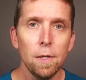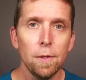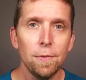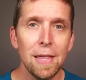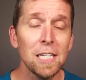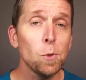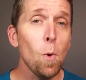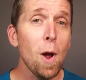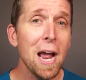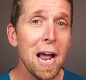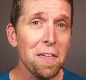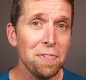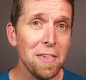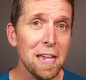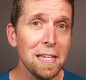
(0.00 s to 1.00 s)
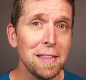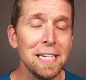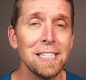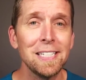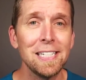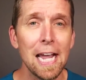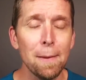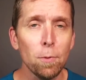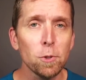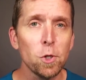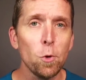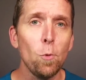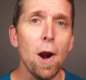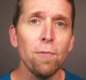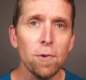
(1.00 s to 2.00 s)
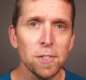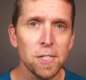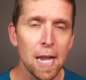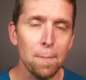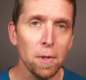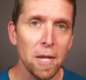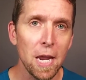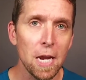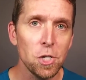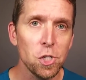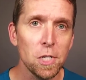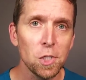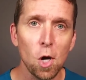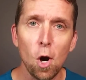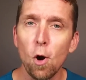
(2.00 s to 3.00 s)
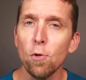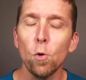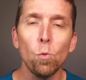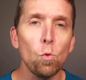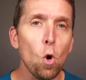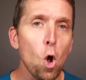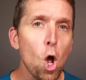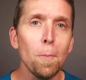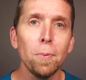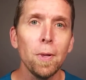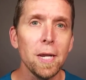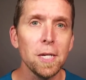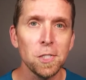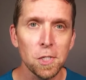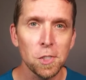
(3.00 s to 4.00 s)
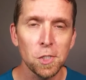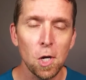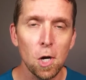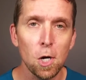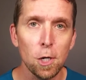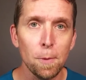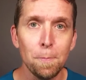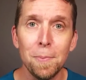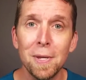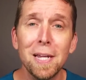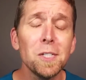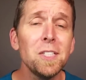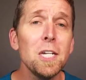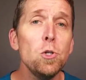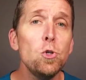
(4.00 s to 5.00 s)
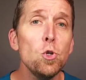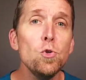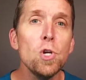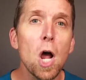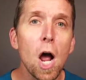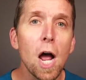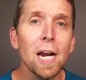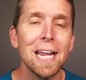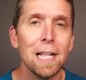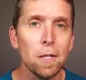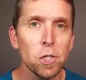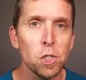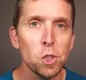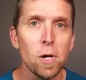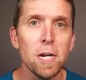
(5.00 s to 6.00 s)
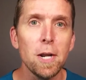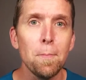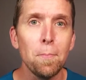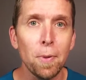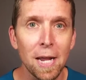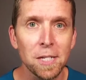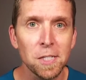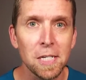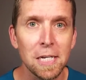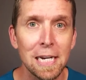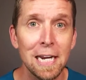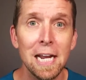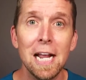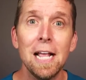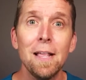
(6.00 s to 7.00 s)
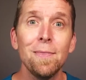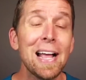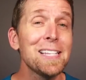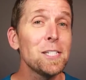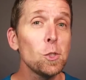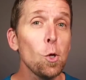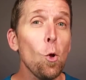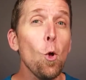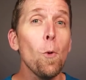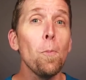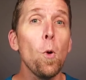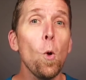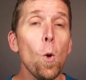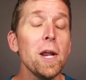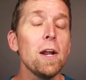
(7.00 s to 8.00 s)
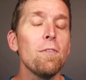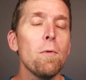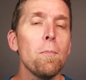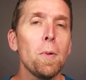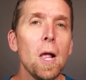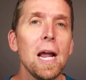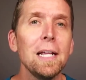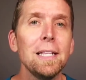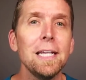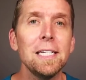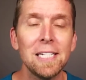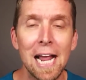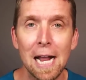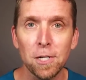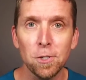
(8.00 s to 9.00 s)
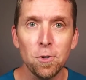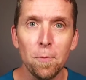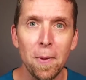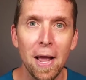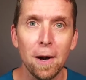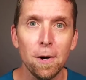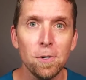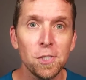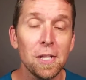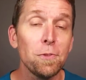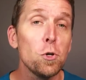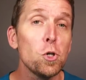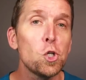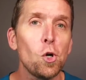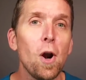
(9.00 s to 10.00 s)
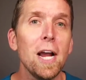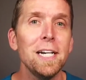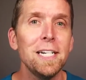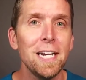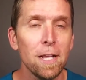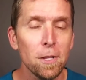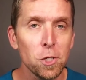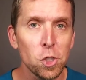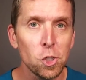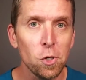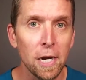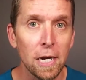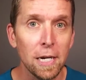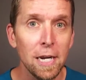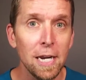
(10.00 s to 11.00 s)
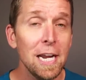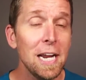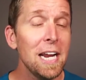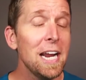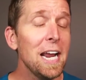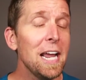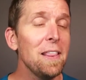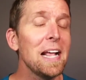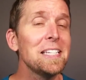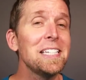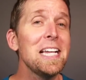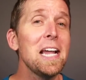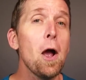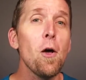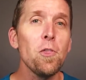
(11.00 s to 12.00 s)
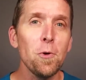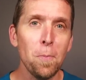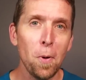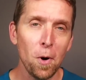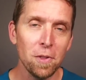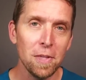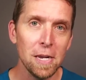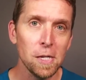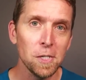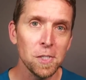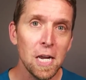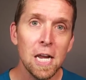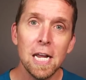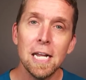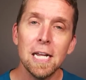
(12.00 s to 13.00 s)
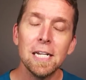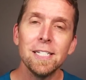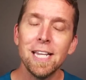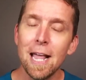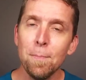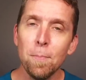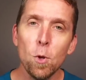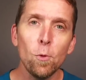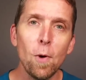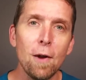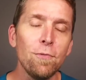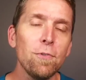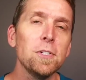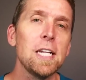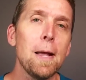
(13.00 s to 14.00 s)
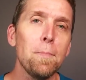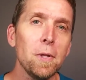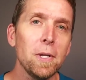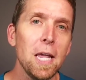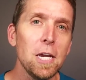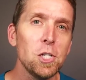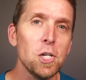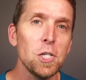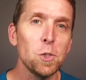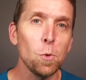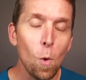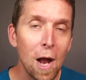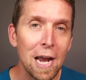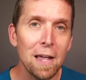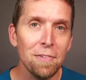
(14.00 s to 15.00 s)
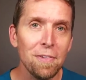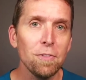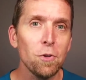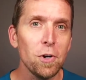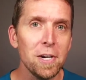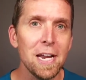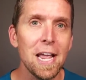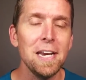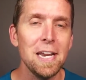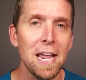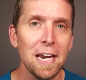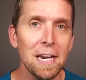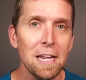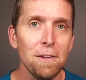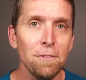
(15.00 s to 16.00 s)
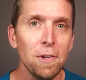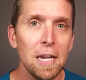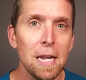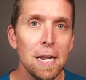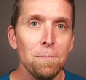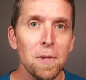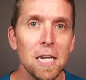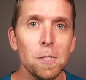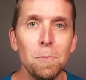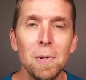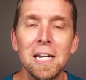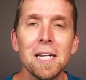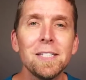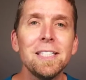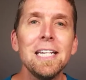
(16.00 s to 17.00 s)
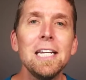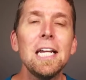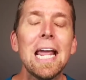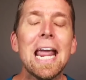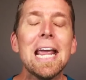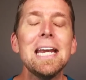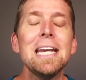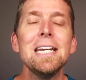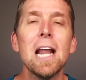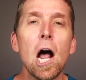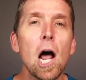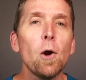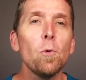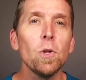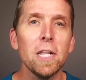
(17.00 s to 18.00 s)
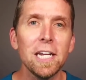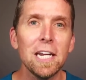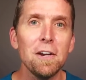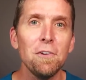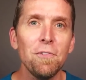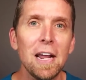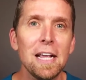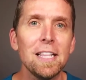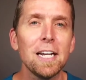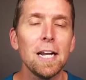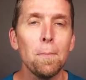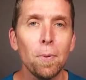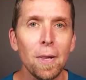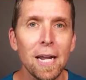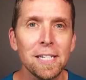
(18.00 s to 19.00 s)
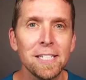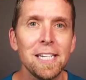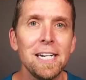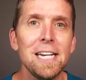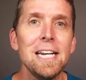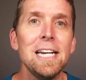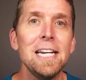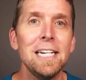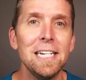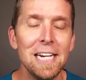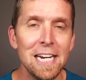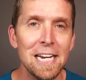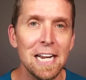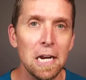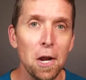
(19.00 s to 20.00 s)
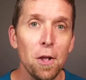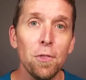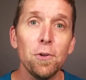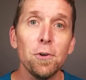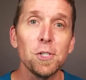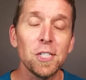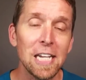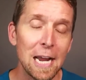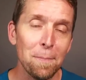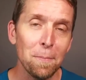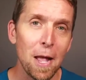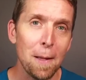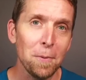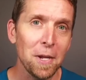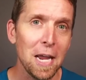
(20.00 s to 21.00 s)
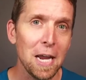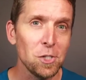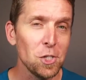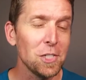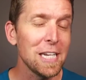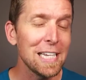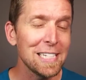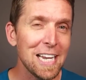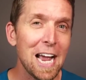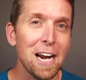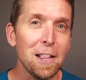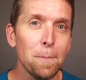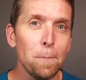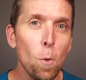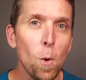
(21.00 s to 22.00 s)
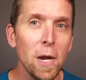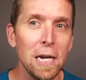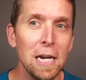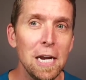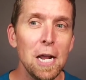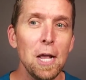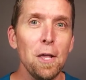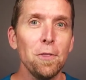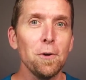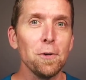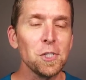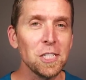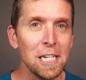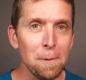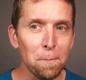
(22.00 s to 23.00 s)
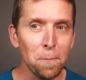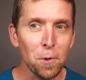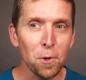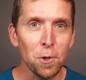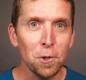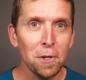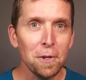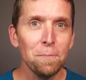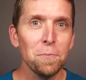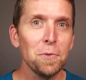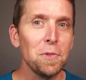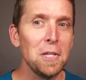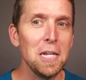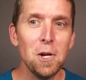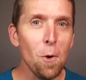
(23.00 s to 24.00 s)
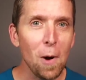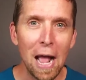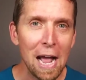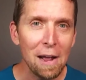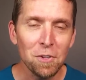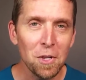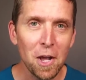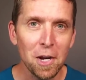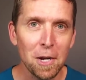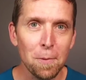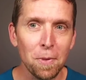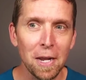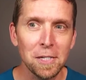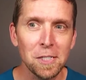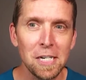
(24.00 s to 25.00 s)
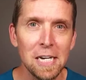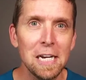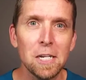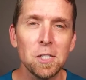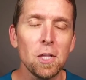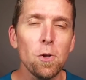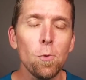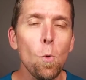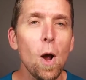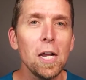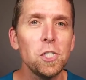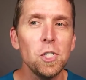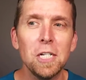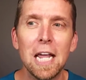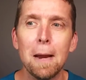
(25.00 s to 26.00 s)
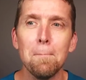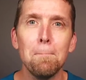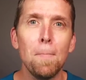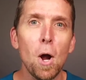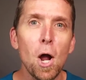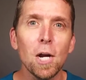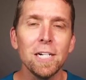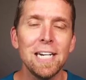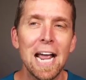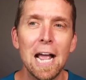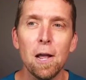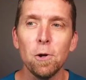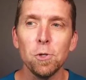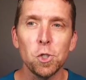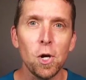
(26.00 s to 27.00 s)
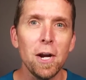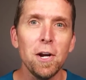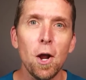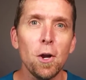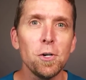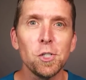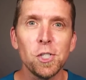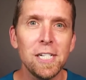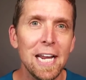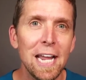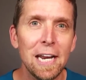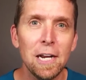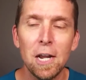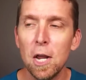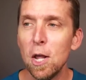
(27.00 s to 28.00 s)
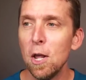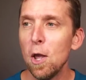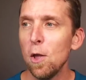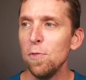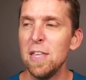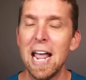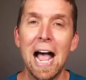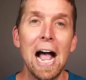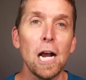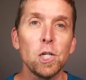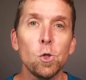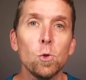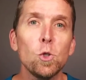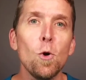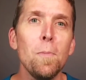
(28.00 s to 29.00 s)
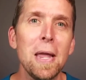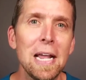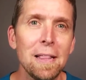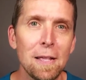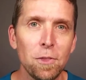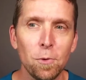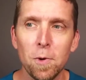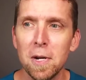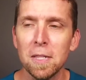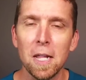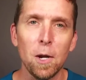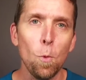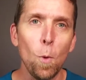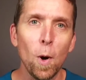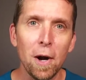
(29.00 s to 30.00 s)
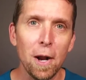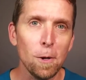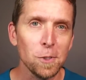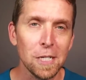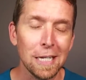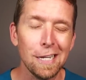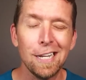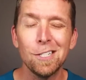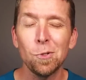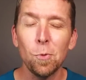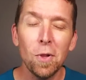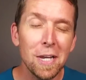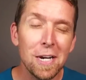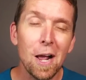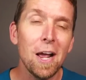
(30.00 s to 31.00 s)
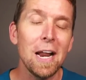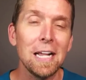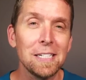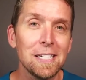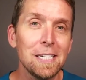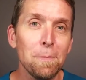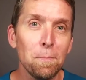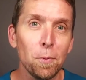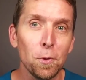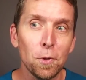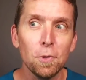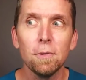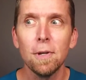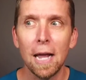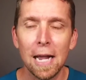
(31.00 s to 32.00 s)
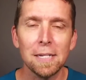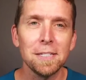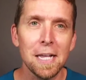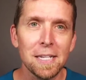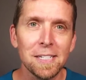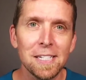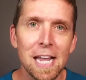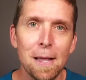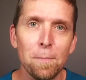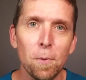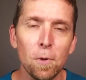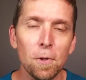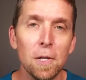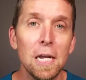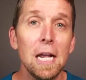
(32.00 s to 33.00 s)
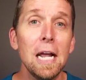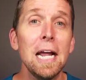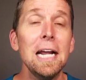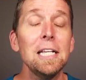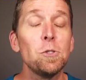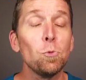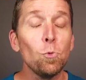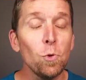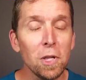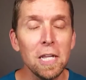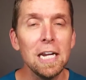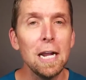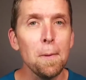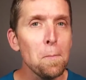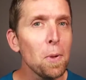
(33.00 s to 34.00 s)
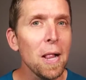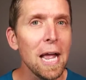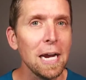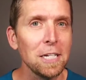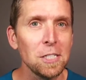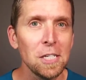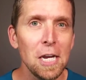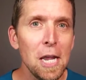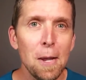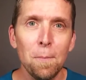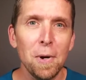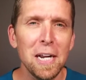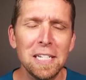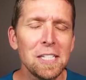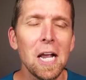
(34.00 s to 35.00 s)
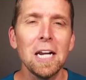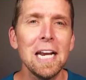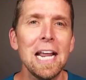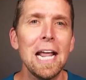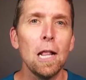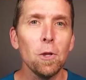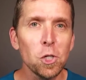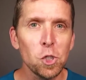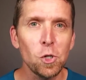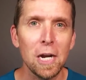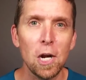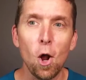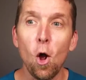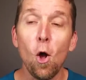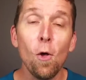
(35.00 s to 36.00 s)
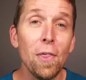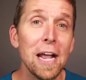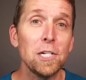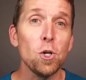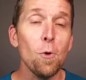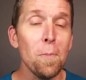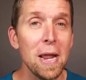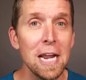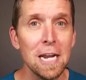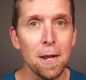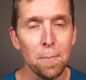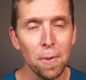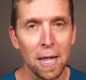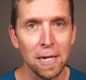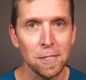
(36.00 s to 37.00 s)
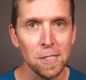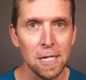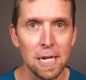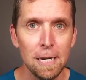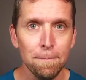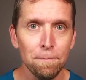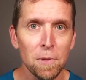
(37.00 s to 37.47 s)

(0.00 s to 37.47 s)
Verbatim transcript: That's why I think these samples and reference applications are the wrong place to start, because they do not illustrate complexity. That's the whole point of applying these tactical patterns that they're trying to illustrate. And that's the other part of this. Sample and reference applications, why I think they're a net negative, is because they cannot really convey the complexity needed. They're sample applications. That's kind of the point. They're simple. They don't have a lot of complexity because otherwise you'd get bogged down trying to understand the actual domain that they're in, like warehousing. It's really not as simple as that sample. It's really complex, but it's not going to illustrate all that domain complexity.